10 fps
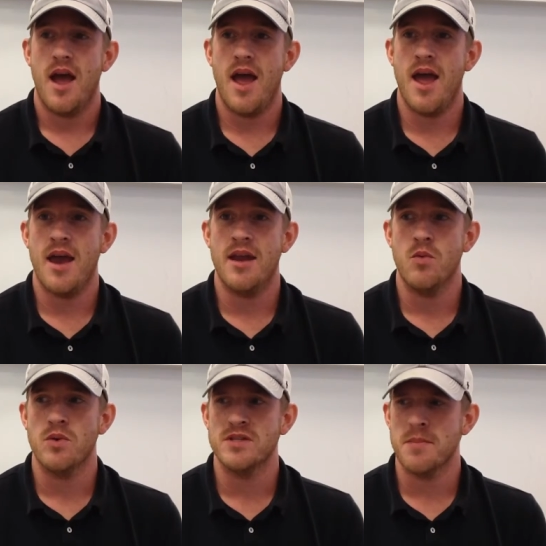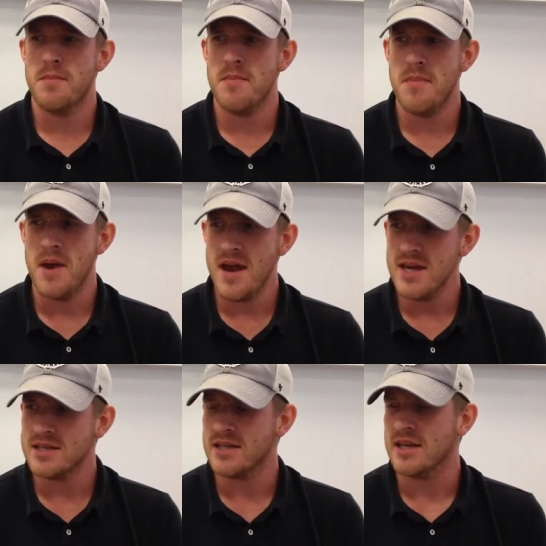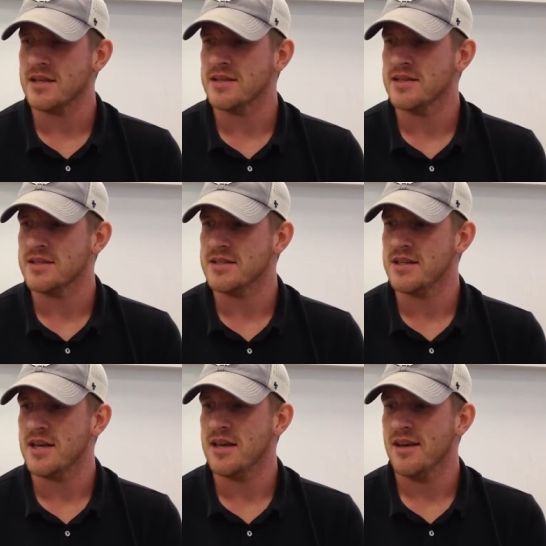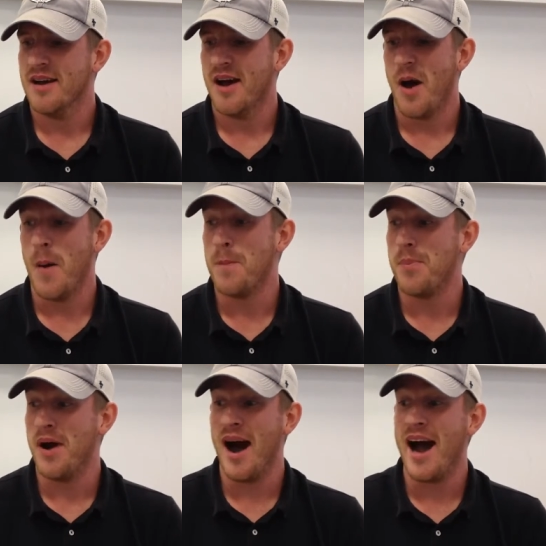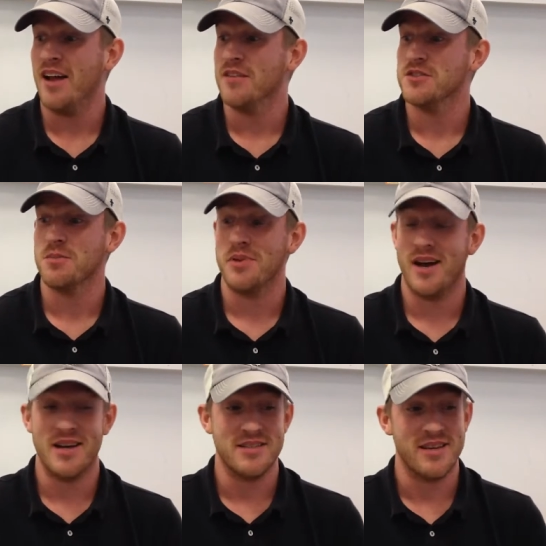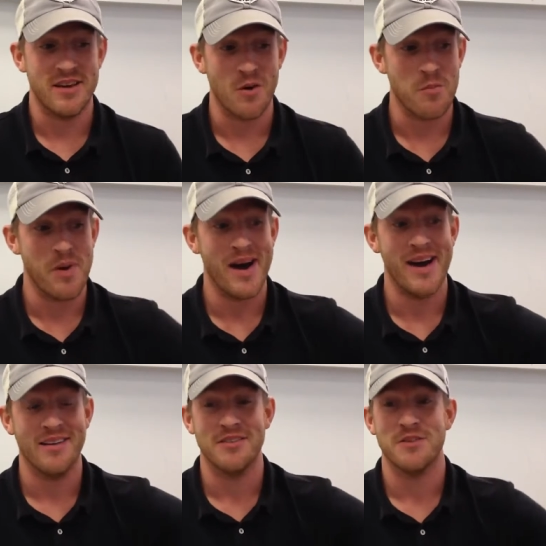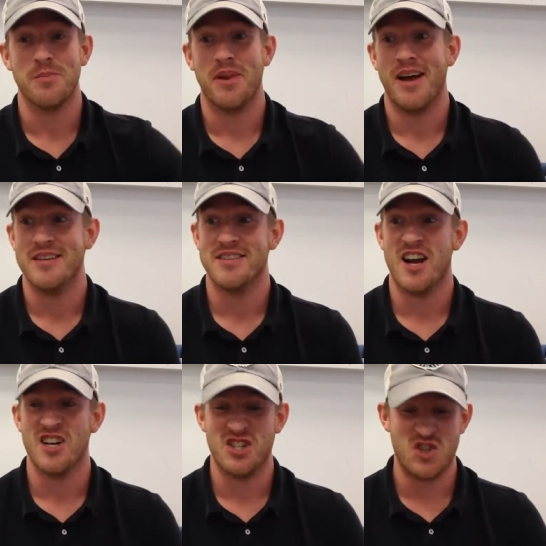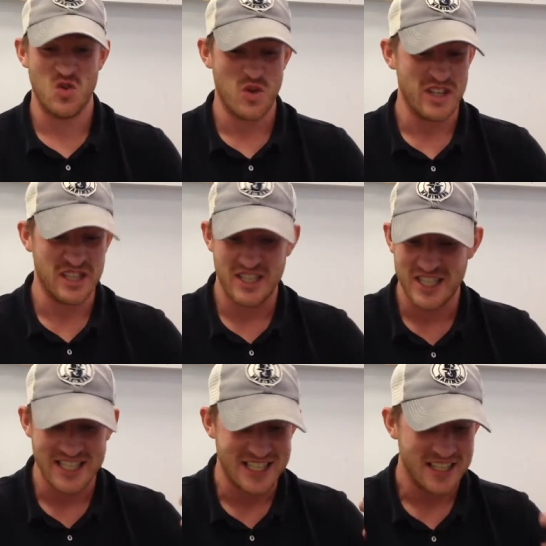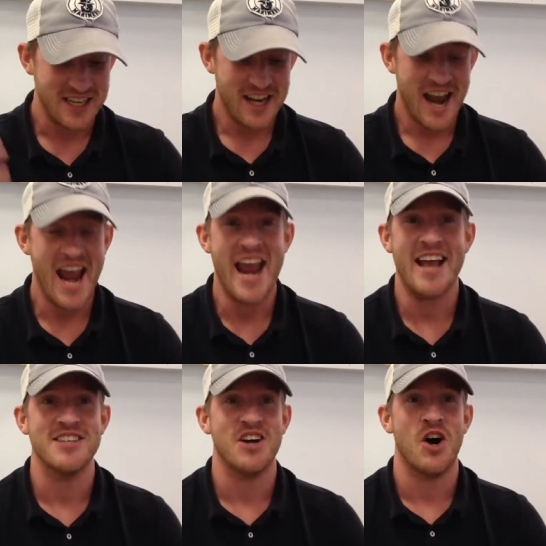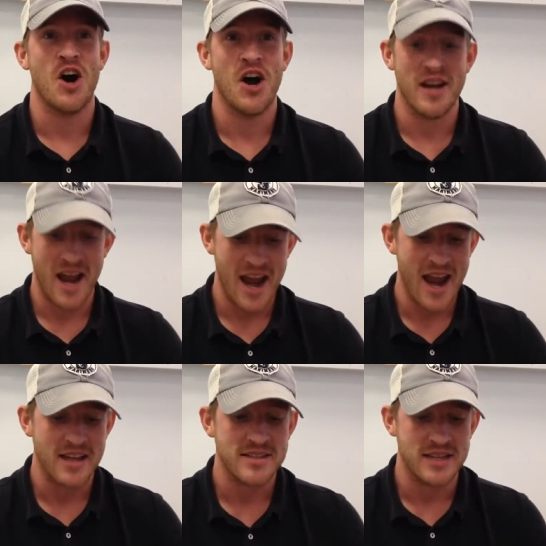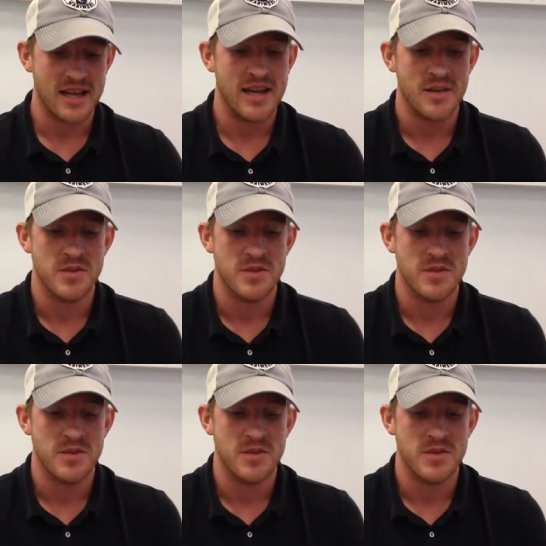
And it was amazing to see a pile of supplies here, a pile of supplies there, students just hands-on, hands in the